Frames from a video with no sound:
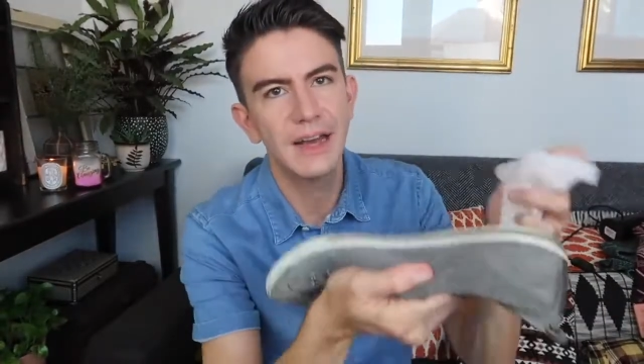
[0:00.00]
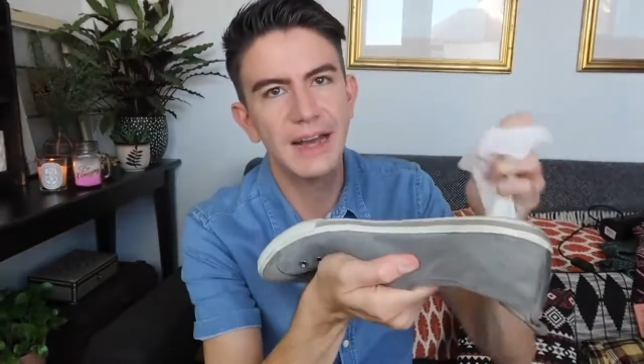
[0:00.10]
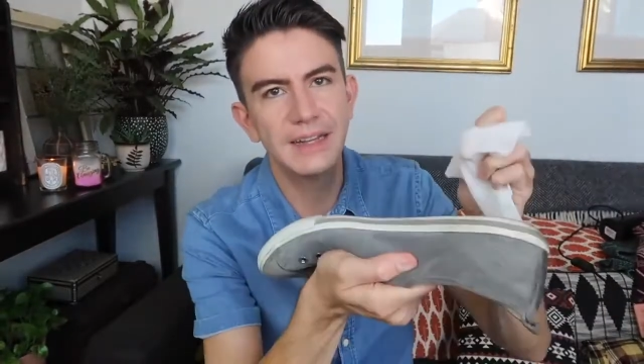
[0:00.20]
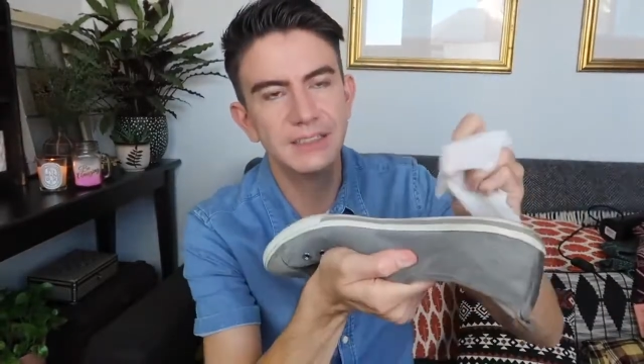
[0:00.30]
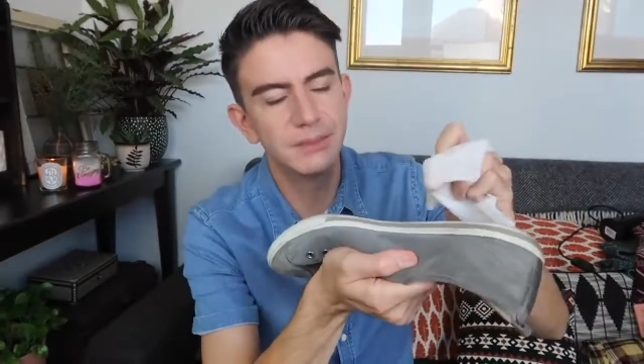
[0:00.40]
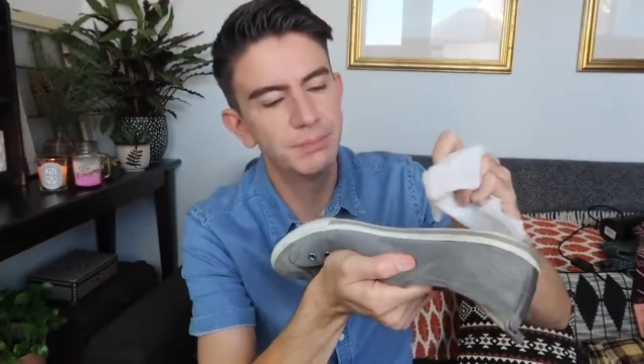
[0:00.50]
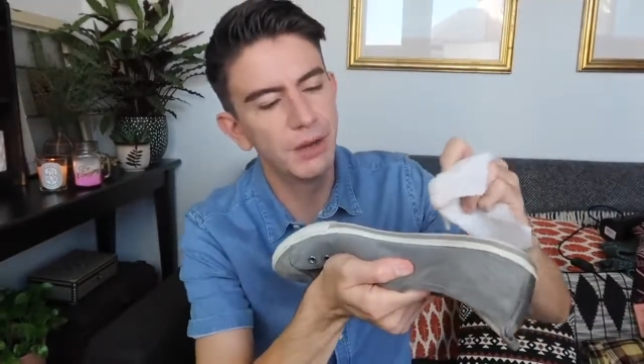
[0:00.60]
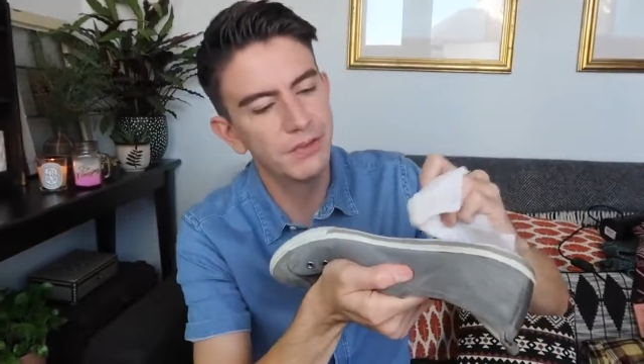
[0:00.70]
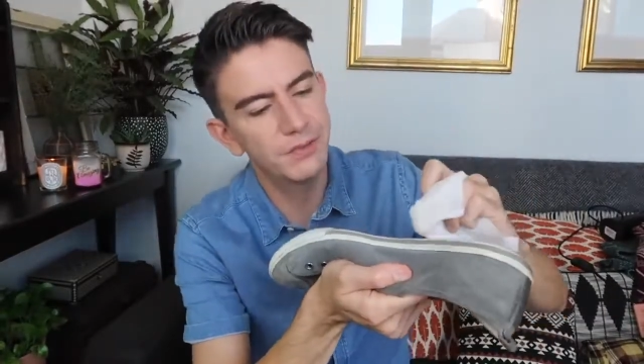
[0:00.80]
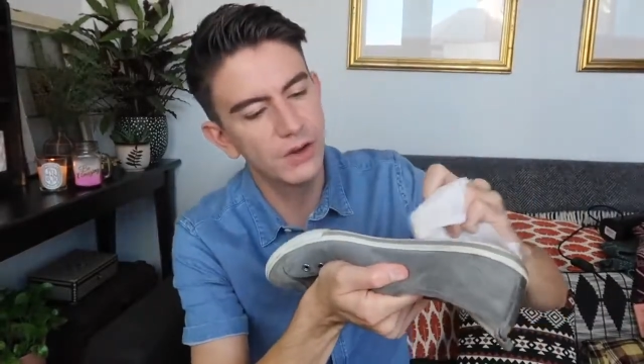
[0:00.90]
and
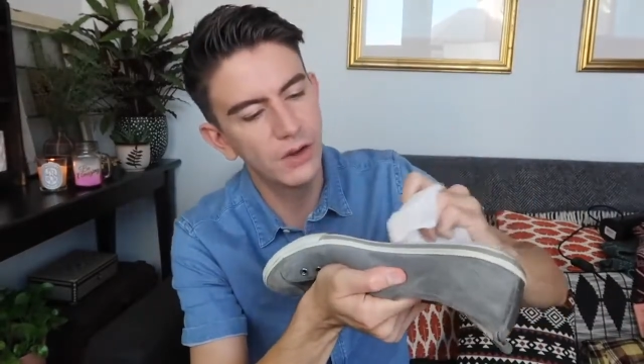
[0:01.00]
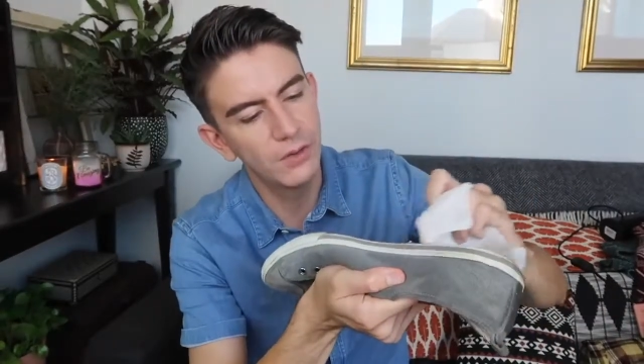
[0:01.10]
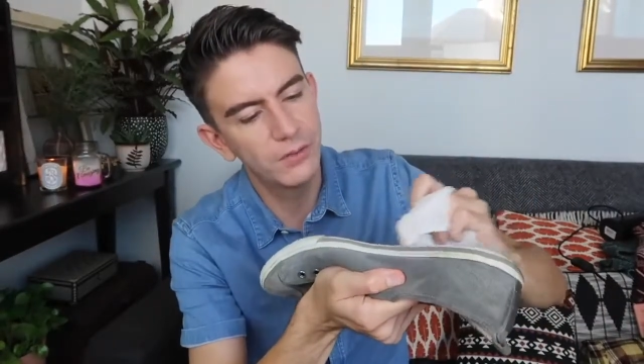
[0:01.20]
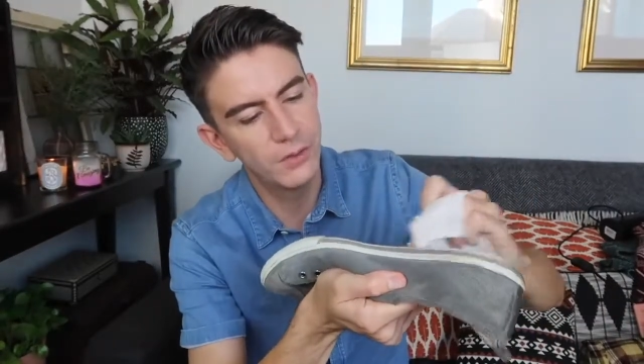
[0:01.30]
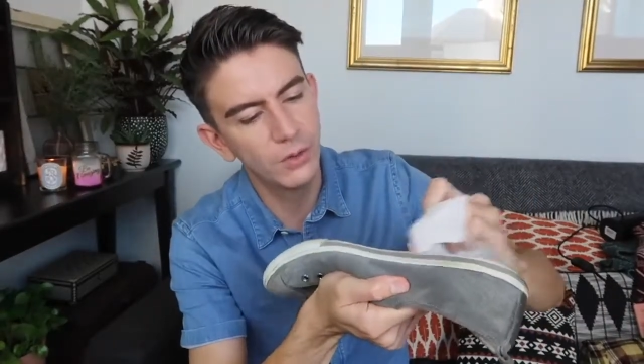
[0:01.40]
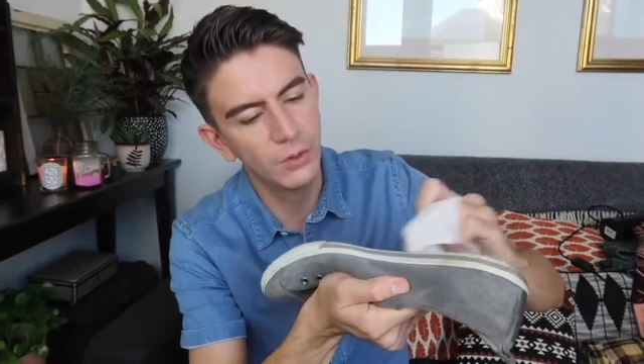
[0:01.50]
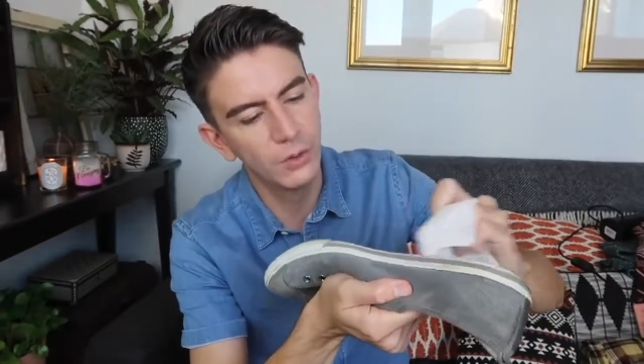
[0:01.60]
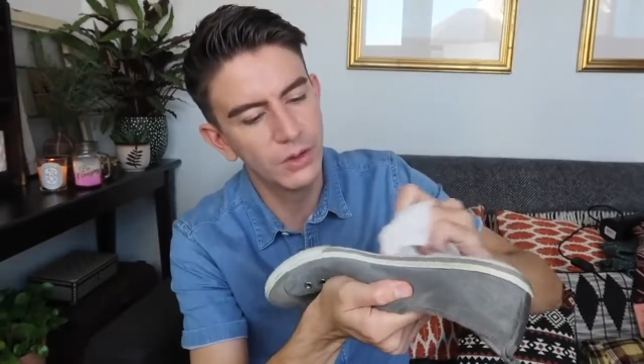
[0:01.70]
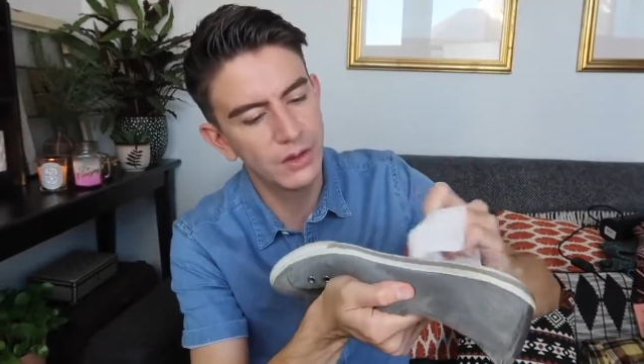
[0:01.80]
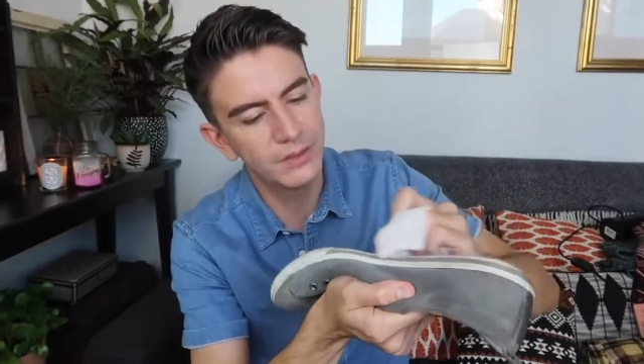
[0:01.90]
buff off
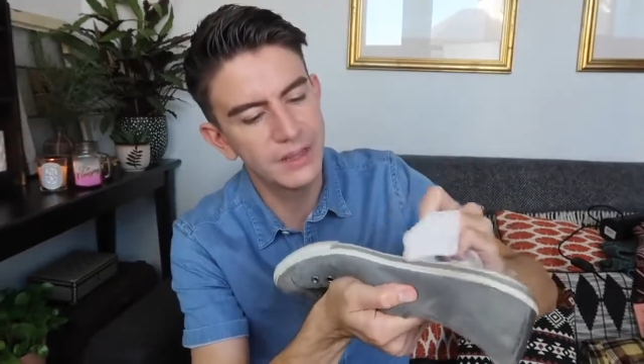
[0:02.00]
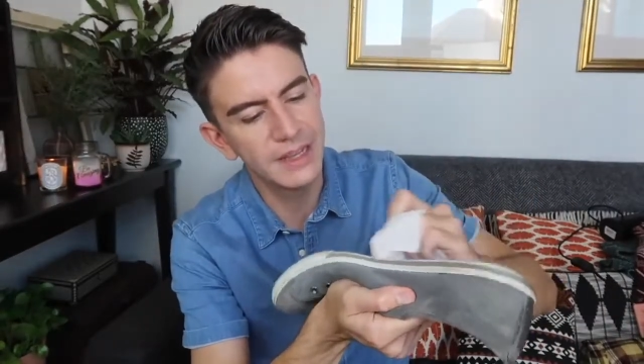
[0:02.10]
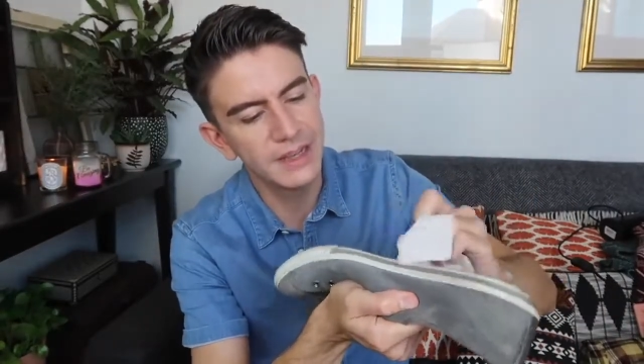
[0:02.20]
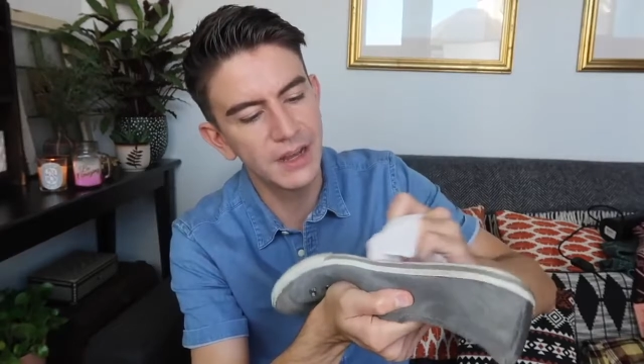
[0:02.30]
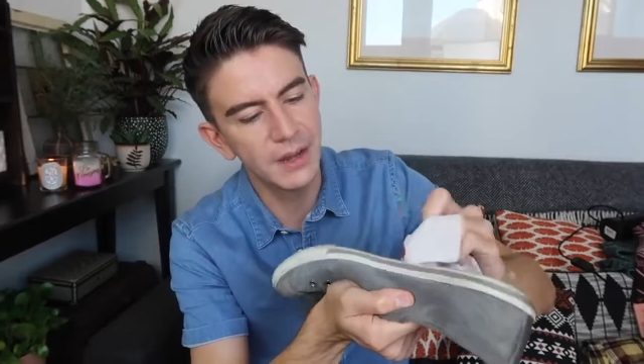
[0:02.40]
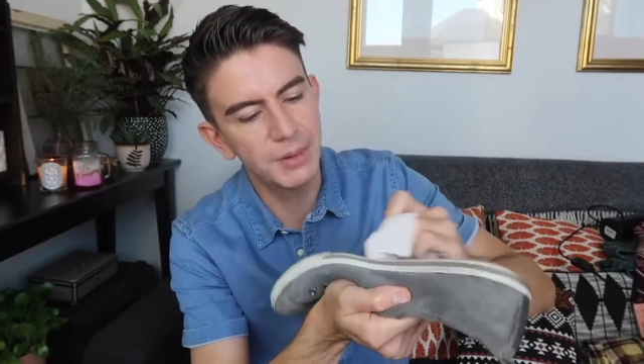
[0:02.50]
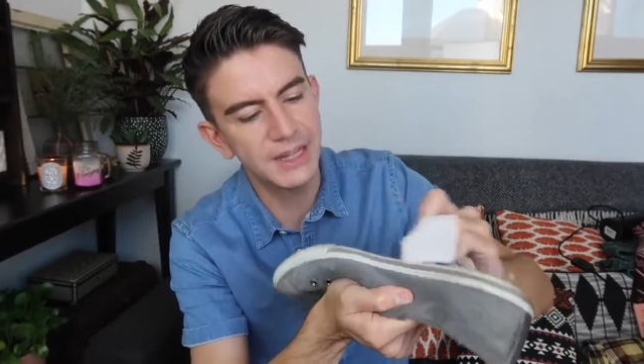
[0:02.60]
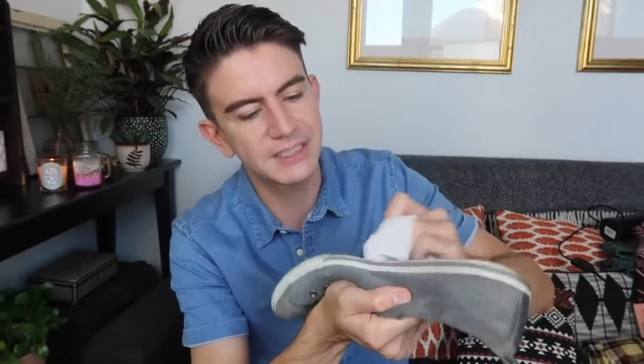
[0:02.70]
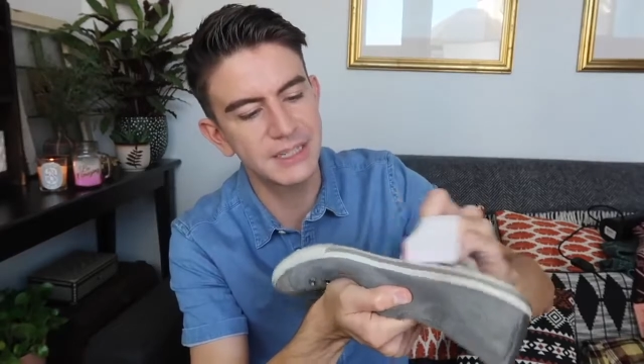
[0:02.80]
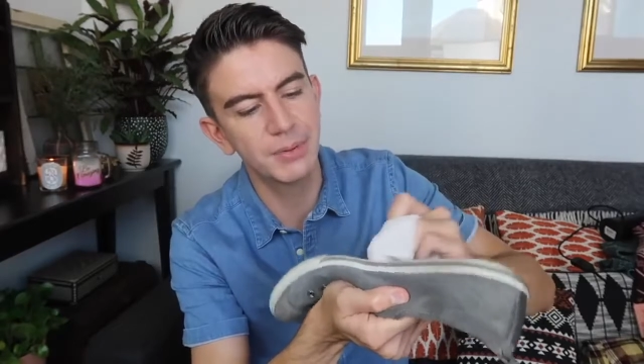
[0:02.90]
all of the
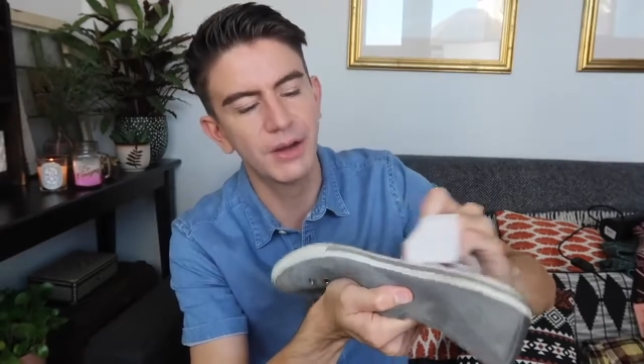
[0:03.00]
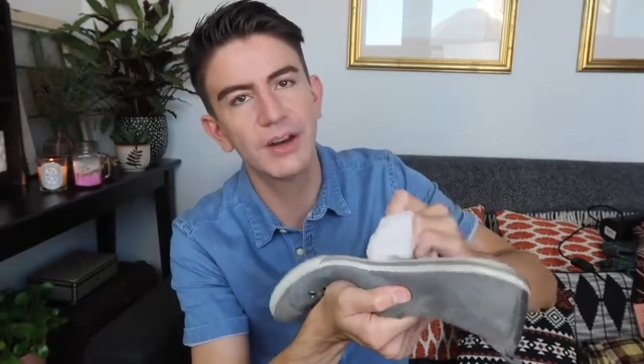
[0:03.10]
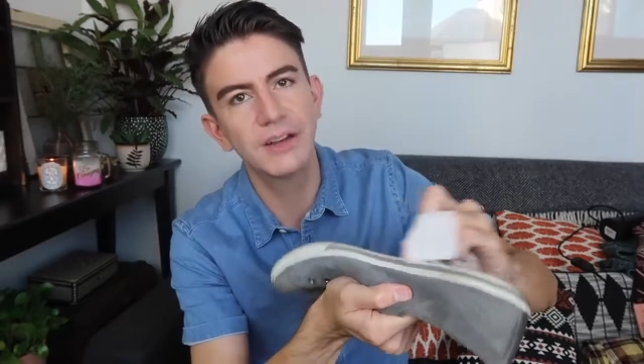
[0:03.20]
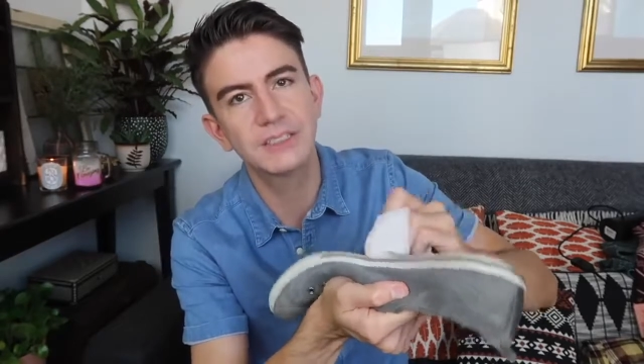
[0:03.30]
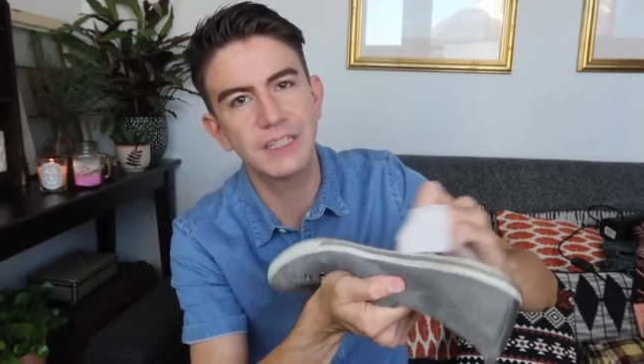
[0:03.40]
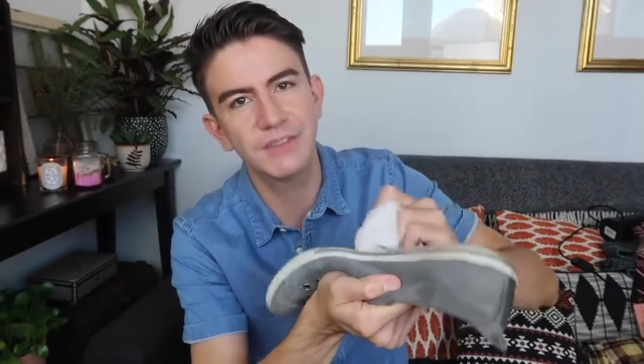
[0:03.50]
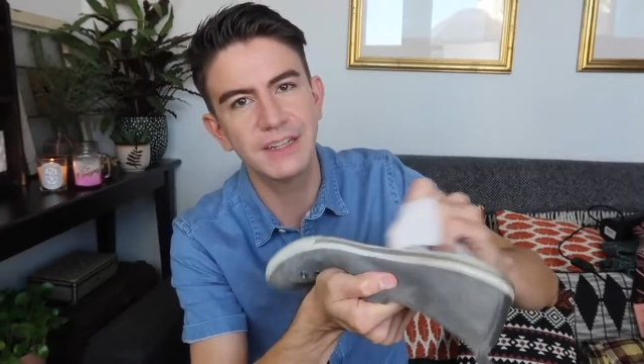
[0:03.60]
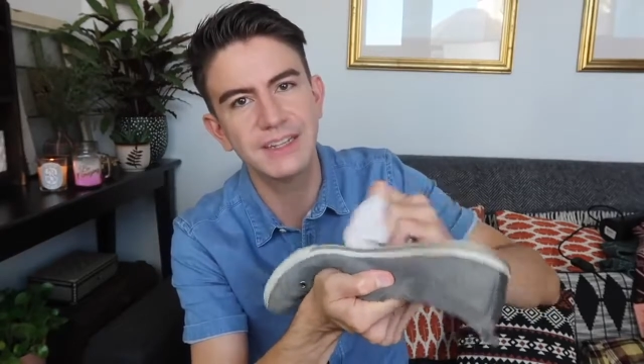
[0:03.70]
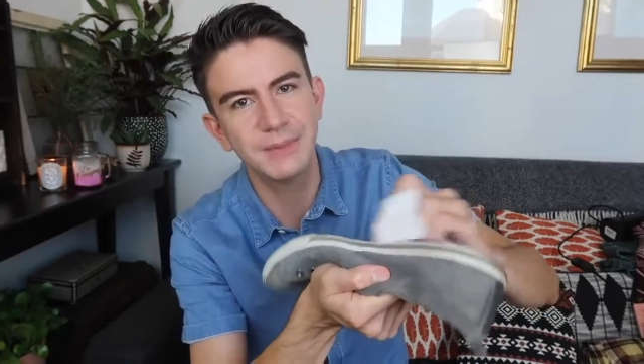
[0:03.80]
plastic parts if they need